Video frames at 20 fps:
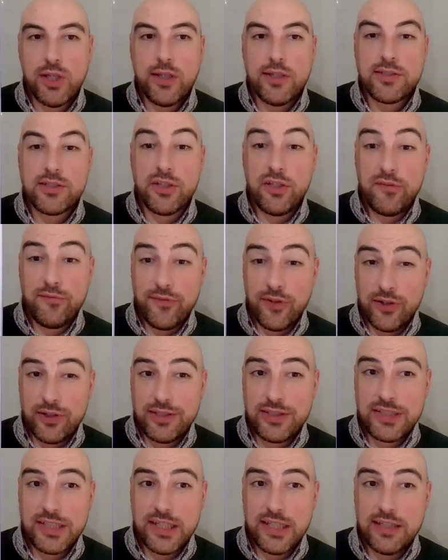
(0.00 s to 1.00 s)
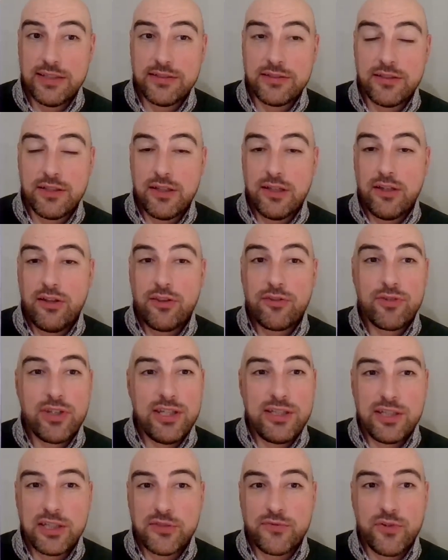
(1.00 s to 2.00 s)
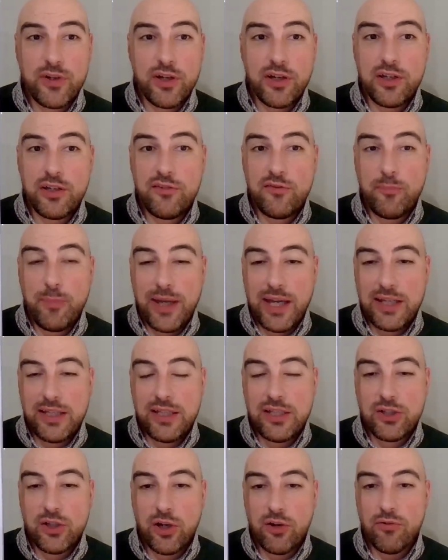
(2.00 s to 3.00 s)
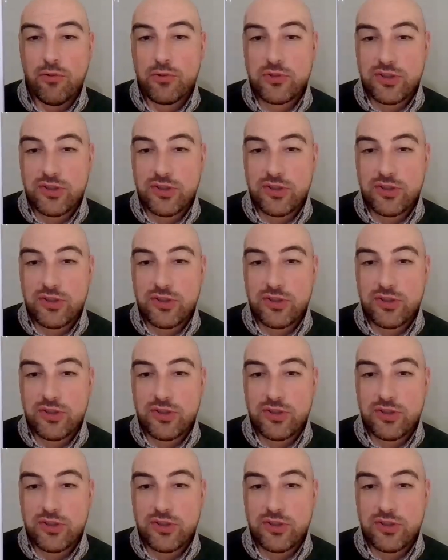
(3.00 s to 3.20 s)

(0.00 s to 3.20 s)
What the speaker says: So the advice is 365 Paddy Coral.